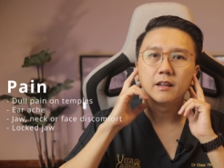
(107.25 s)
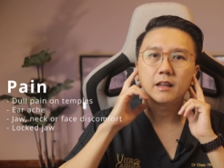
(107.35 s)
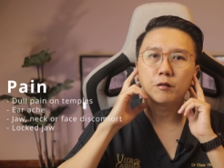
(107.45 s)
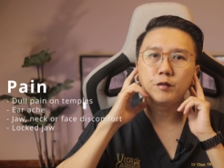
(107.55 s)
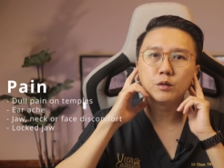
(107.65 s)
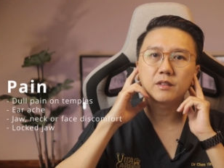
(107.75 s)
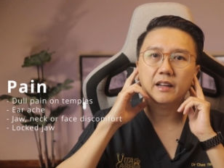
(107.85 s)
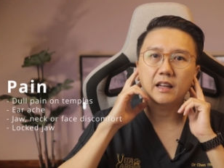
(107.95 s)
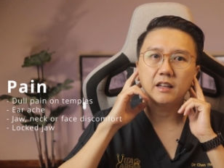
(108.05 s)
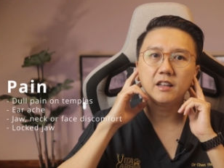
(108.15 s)
that feels
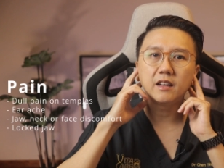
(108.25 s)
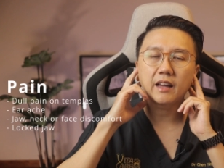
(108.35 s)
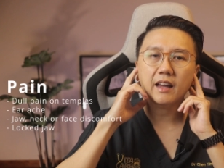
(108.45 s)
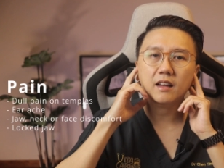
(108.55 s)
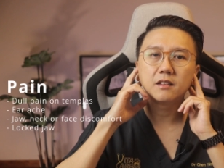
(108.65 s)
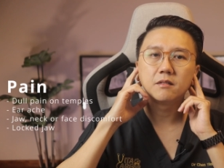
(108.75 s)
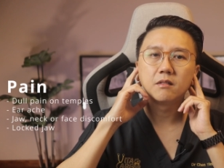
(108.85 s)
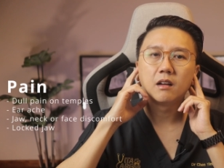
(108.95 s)
like an earache,